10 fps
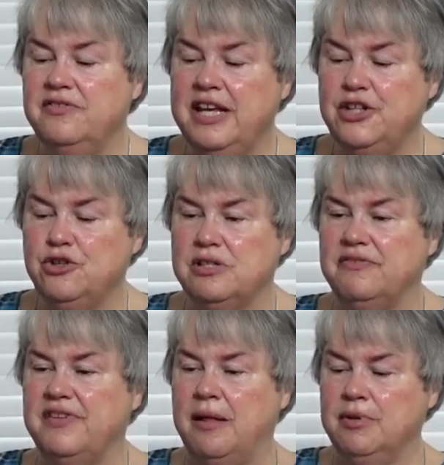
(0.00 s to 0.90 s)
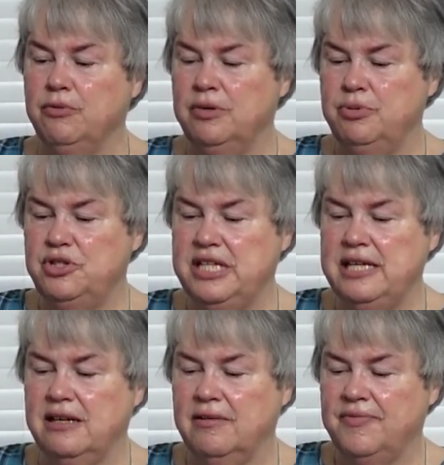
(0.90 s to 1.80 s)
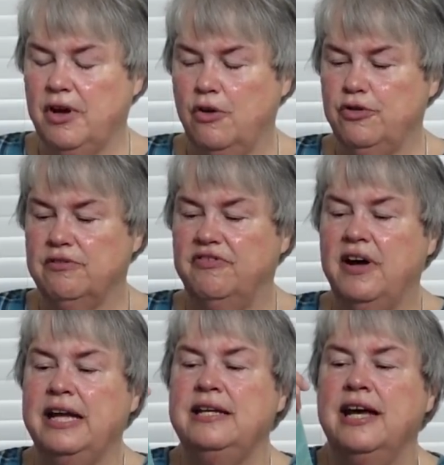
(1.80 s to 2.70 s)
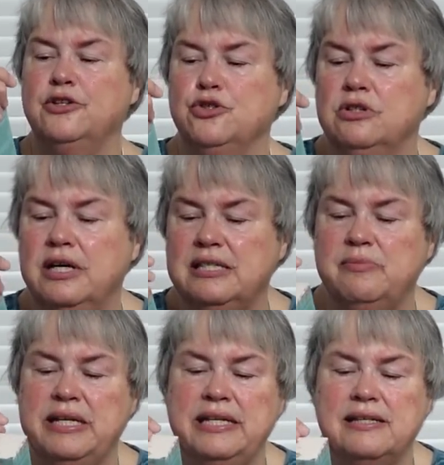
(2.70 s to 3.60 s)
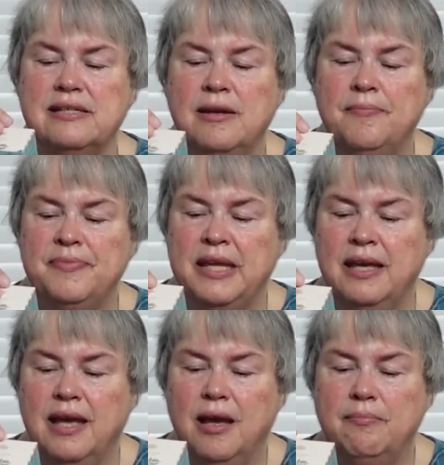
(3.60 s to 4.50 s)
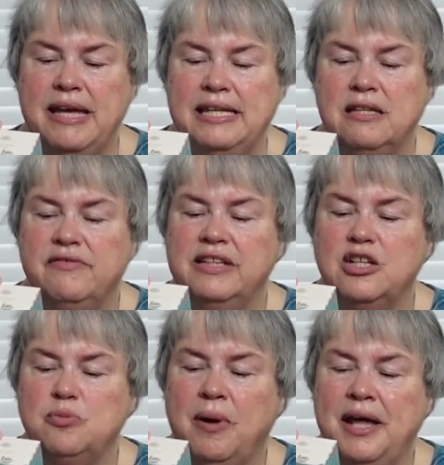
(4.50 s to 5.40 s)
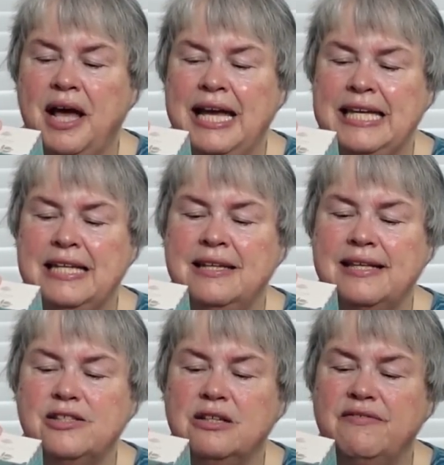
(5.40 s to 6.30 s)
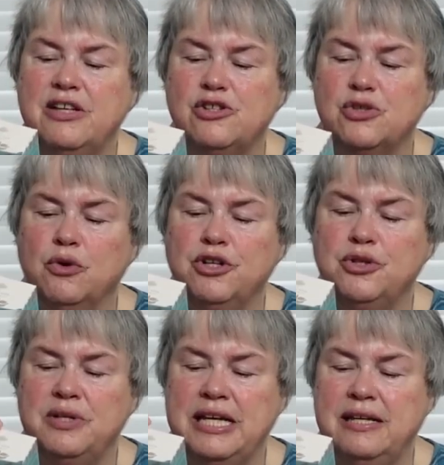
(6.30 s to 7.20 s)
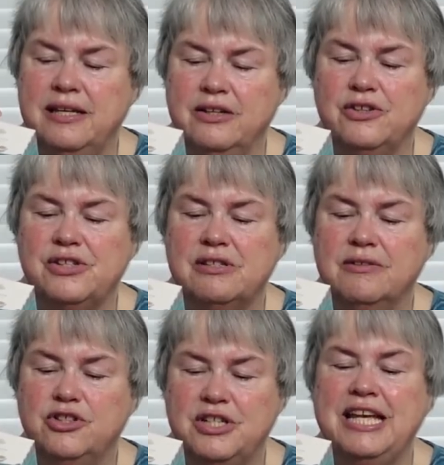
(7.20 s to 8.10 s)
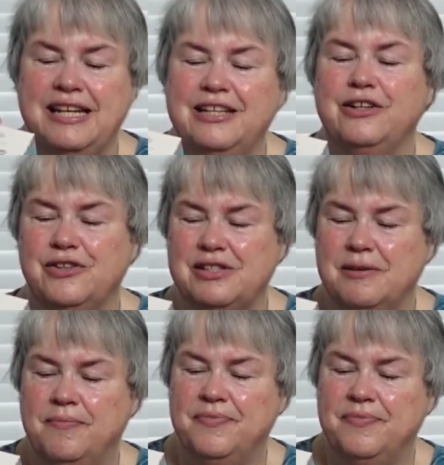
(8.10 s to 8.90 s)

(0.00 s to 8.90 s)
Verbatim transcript: Nature is a family-run boutique offering fine natural cosmetics made in the village Bat Ayin nestled in the historic Judean hills. Judean hills.